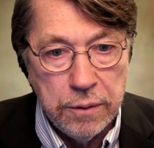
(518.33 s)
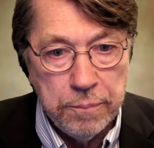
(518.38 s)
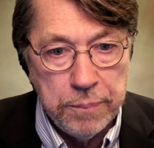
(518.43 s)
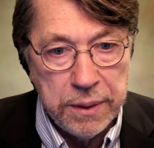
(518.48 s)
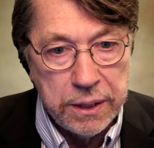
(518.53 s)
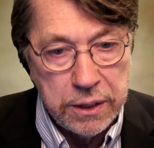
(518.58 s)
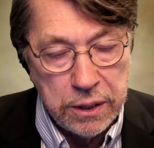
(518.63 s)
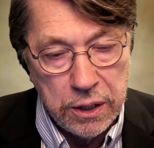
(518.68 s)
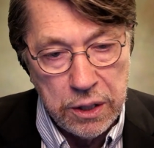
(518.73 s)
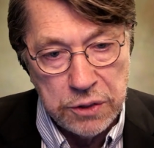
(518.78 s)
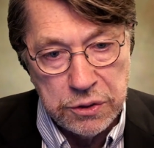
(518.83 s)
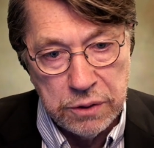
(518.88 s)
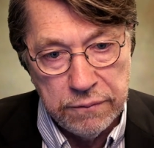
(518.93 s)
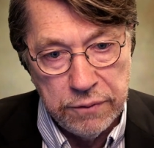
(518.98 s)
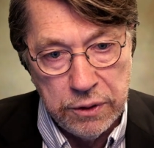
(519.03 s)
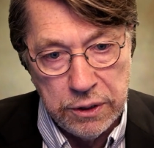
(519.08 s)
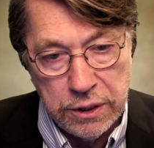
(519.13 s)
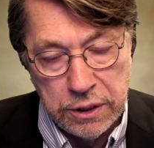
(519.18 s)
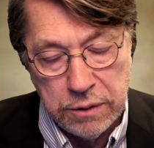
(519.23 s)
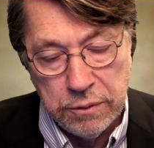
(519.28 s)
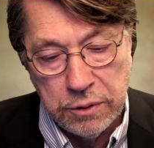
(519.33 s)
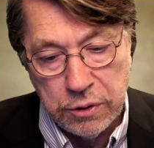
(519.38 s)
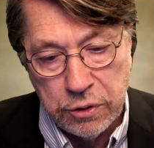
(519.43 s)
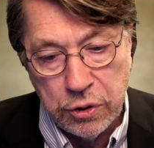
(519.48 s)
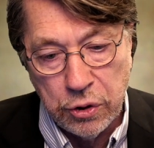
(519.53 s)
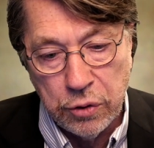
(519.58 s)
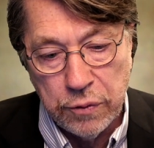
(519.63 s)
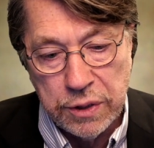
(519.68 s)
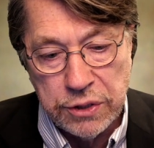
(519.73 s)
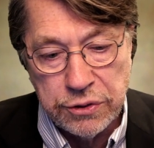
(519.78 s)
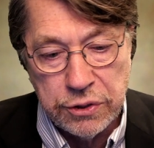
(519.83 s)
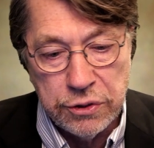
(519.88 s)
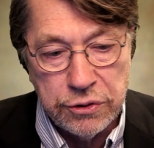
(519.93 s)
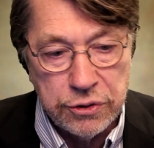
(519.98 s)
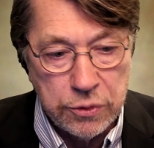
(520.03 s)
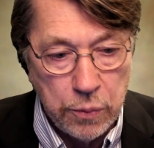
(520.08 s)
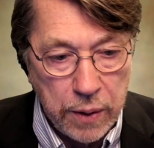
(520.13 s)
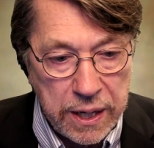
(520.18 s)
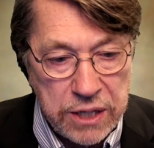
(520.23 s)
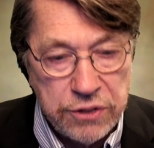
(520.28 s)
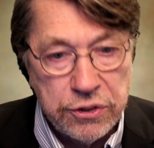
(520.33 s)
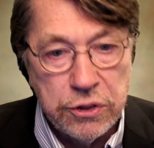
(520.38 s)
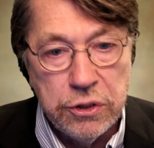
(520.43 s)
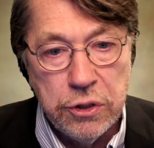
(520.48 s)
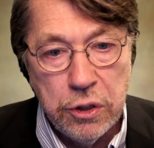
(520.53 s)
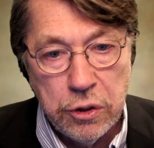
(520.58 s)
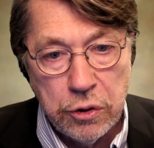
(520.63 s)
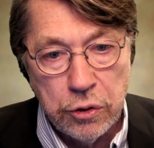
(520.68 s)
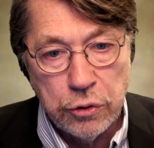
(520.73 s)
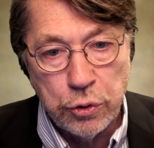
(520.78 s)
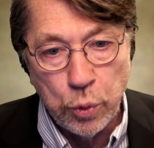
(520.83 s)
because of the current situation,